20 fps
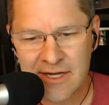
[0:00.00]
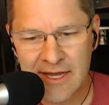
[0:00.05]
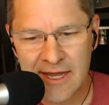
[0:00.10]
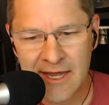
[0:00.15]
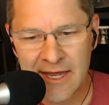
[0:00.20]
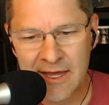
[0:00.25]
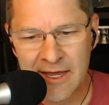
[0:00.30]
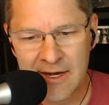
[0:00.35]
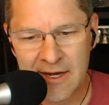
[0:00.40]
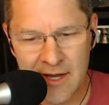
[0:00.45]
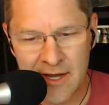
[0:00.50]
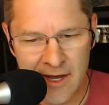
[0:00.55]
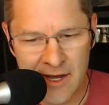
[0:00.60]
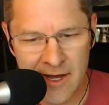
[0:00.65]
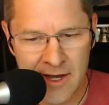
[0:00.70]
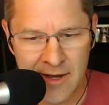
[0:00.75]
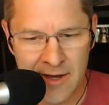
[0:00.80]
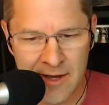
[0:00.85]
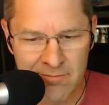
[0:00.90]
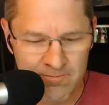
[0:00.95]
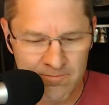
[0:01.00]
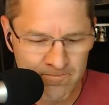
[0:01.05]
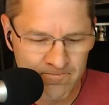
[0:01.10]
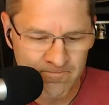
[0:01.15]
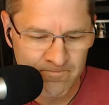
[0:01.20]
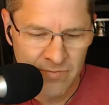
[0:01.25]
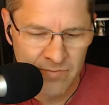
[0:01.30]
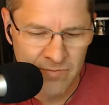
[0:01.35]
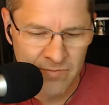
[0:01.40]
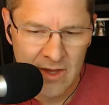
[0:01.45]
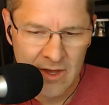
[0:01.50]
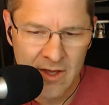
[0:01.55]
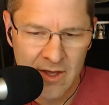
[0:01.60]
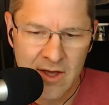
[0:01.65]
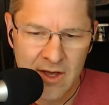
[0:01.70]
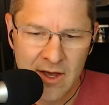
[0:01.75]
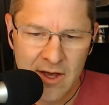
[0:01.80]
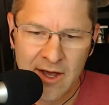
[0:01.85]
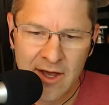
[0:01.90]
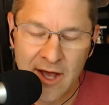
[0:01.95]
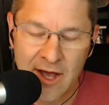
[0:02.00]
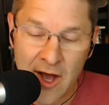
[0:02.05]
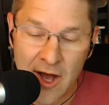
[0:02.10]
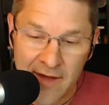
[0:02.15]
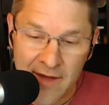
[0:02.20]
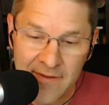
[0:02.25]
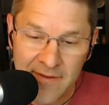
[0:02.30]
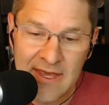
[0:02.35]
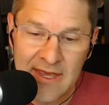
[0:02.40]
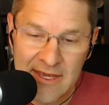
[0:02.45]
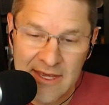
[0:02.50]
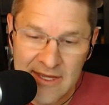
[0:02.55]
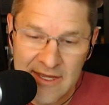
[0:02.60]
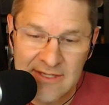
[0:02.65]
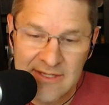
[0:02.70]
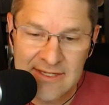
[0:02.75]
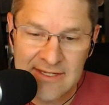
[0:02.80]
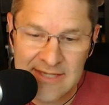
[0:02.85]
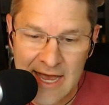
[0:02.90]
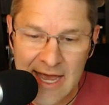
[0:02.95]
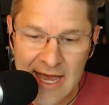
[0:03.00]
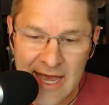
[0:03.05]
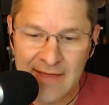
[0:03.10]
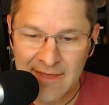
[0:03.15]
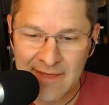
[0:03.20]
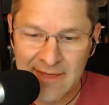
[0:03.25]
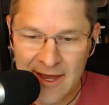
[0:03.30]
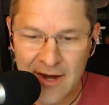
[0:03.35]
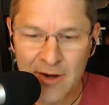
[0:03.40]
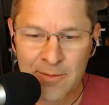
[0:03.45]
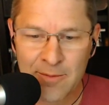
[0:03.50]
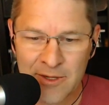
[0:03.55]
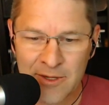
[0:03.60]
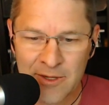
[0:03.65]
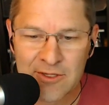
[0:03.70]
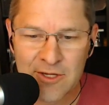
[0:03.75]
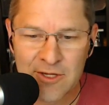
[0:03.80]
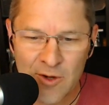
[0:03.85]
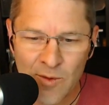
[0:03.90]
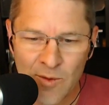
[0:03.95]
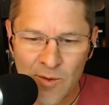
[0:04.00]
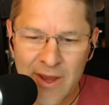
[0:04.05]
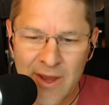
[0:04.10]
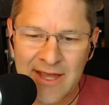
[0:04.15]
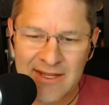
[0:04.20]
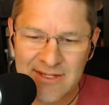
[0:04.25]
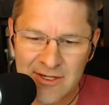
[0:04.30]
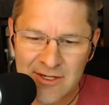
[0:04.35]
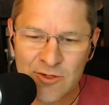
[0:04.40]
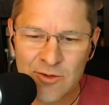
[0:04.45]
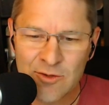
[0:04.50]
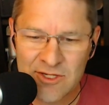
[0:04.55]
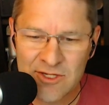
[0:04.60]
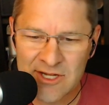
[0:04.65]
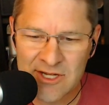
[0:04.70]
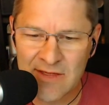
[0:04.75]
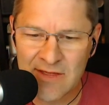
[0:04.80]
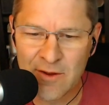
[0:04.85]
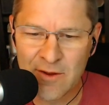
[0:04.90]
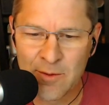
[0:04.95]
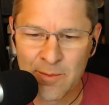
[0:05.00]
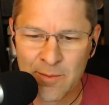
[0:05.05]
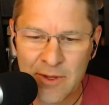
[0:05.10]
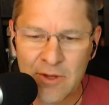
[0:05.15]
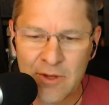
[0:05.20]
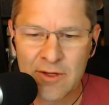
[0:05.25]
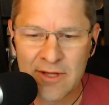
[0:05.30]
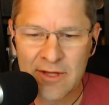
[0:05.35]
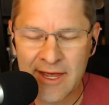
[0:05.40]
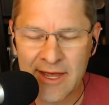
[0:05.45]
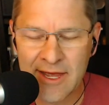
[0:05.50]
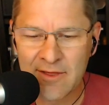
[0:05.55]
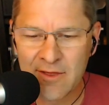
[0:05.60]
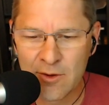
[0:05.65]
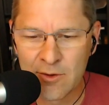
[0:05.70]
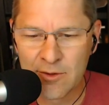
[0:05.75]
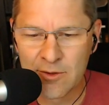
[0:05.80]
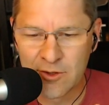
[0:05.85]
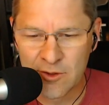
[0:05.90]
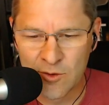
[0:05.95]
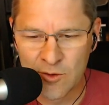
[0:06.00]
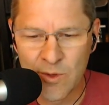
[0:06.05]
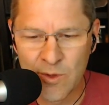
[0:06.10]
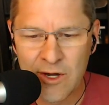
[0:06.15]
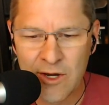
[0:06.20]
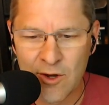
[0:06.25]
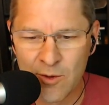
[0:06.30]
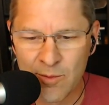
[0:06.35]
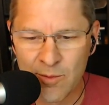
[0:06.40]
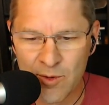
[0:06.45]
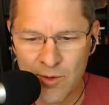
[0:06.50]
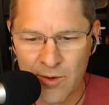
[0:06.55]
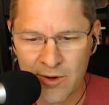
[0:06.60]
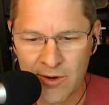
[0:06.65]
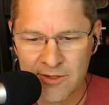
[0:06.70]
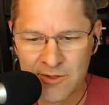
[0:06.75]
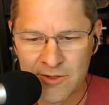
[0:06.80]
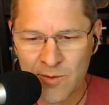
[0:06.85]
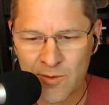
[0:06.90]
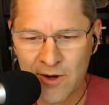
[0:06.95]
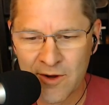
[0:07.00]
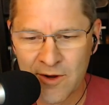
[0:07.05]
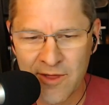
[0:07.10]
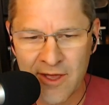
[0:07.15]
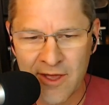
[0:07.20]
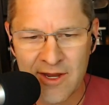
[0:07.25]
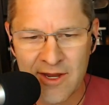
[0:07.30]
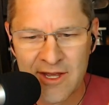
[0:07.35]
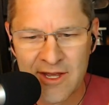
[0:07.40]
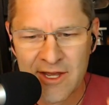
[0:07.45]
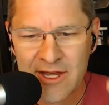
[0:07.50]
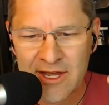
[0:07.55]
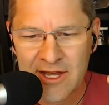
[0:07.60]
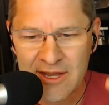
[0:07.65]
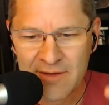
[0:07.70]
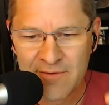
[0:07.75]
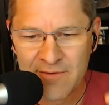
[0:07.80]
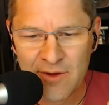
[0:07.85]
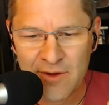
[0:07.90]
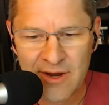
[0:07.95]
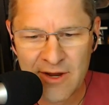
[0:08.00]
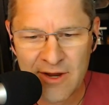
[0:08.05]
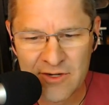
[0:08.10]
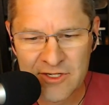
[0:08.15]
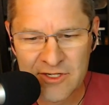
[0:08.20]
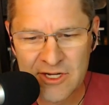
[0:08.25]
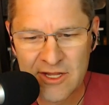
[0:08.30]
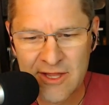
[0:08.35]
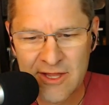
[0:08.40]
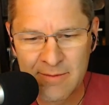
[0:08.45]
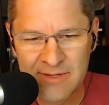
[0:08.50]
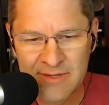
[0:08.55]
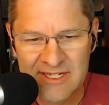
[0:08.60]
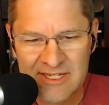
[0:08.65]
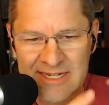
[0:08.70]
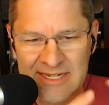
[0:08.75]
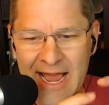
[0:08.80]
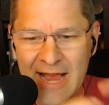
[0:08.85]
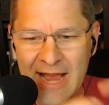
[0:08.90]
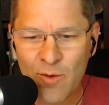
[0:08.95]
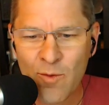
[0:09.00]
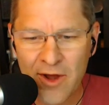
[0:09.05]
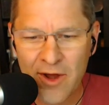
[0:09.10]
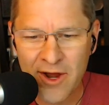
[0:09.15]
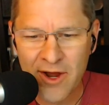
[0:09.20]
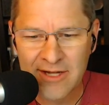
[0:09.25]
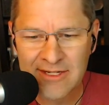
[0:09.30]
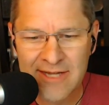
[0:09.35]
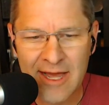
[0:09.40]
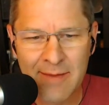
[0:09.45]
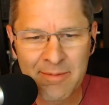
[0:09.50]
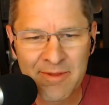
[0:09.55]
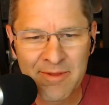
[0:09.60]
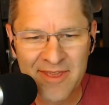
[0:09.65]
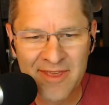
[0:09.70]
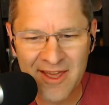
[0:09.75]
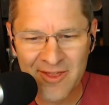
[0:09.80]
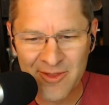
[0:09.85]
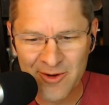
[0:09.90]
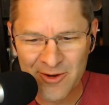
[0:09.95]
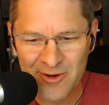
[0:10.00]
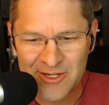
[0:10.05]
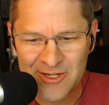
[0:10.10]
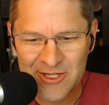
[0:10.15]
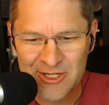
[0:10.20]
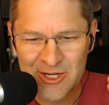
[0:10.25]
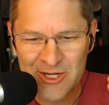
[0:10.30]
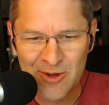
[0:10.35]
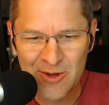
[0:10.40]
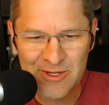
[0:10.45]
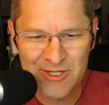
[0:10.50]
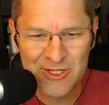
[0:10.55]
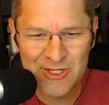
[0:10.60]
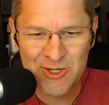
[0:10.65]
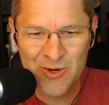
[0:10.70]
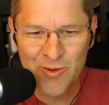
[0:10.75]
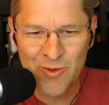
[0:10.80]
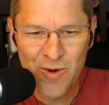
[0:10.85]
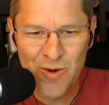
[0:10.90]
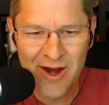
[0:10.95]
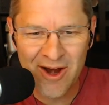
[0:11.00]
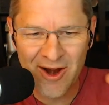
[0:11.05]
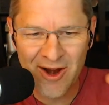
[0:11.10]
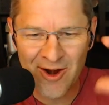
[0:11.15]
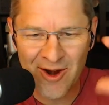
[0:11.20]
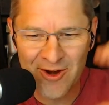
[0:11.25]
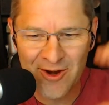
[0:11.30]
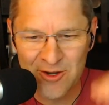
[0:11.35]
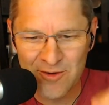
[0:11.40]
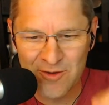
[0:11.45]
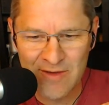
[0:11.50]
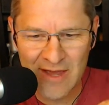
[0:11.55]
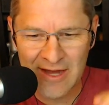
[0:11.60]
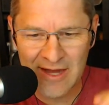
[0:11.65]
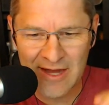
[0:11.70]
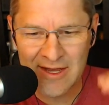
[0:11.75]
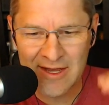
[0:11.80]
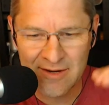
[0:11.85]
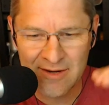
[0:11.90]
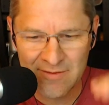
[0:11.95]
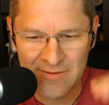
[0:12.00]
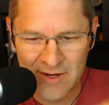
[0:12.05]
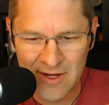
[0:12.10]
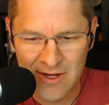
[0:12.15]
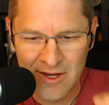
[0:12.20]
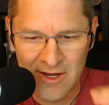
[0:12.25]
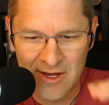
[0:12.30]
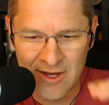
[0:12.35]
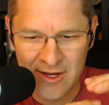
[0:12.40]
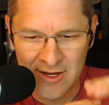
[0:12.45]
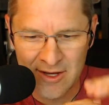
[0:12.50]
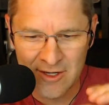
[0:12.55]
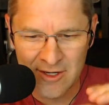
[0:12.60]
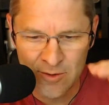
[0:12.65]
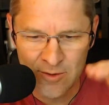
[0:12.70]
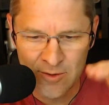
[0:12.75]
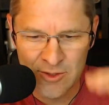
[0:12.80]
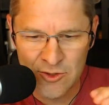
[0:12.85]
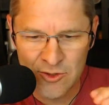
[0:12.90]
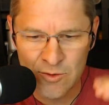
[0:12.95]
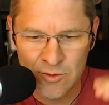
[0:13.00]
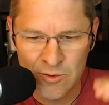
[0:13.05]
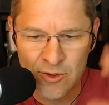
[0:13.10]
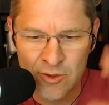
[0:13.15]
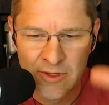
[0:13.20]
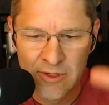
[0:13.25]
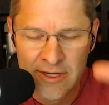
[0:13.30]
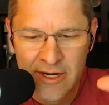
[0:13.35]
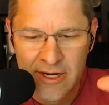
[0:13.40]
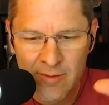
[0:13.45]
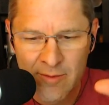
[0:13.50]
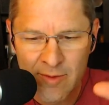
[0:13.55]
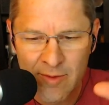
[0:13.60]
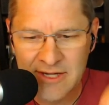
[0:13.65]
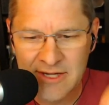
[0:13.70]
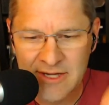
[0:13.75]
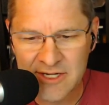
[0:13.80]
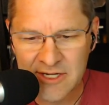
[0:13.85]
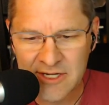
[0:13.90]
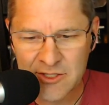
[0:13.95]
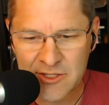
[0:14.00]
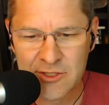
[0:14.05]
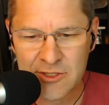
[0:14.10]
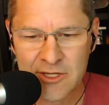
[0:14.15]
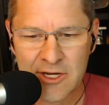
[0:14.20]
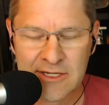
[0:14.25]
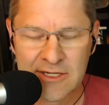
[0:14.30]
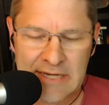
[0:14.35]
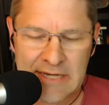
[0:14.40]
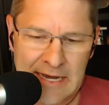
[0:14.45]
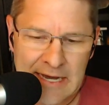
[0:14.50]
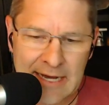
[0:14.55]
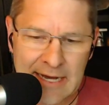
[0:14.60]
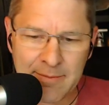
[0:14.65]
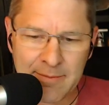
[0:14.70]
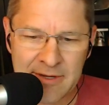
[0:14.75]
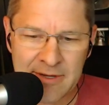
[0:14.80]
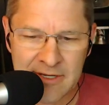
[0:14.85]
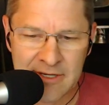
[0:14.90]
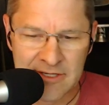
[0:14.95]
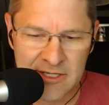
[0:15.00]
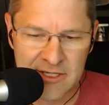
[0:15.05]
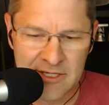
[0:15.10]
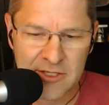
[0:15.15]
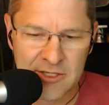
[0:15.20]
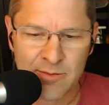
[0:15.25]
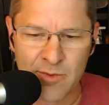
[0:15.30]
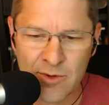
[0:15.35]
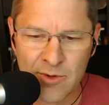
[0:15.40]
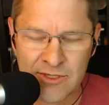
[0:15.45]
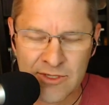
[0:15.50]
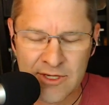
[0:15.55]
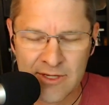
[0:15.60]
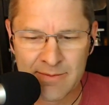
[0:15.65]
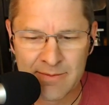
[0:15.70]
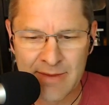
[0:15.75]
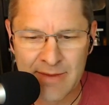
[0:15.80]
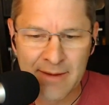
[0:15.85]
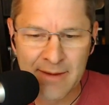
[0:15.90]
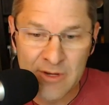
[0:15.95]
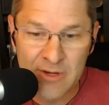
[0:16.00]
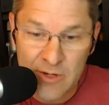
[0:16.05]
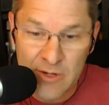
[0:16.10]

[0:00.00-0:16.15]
And on the inside, they are built in a way. It's interesting. They're built like the old Arduino boards, where that if you'd ever see, they would stack one on top of the other, and so it's square, and you've got kind of a dual processors on top and the system boards on the bottom.